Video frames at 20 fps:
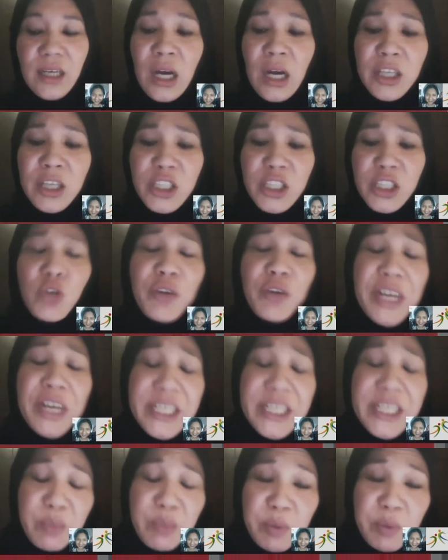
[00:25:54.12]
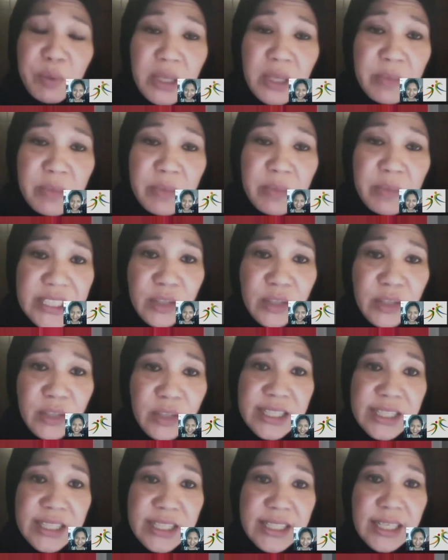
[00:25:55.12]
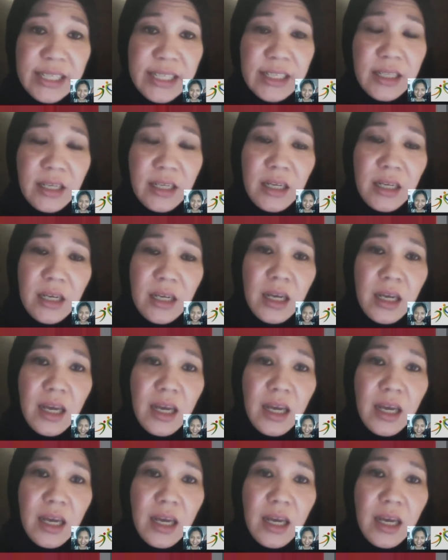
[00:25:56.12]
so crazy people come and see you, is it? And